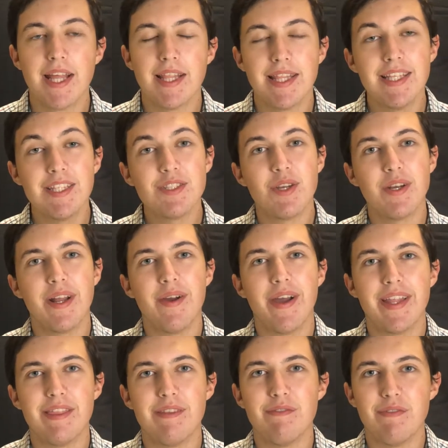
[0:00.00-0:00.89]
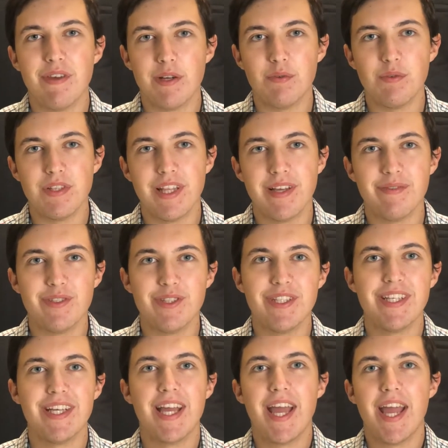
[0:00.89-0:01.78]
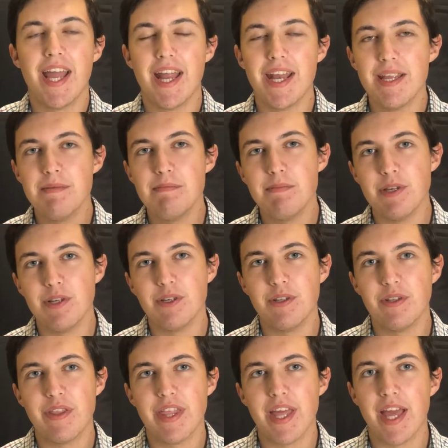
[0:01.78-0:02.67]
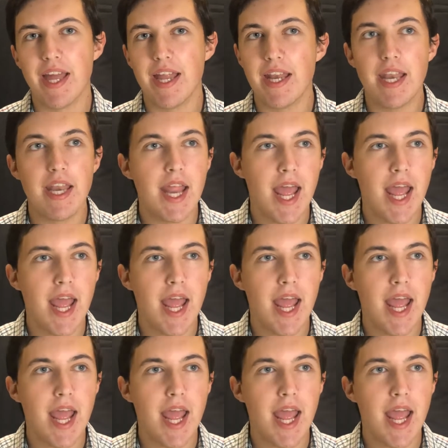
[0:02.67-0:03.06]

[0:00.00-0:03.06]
Let's start out at the federal level. Any bill that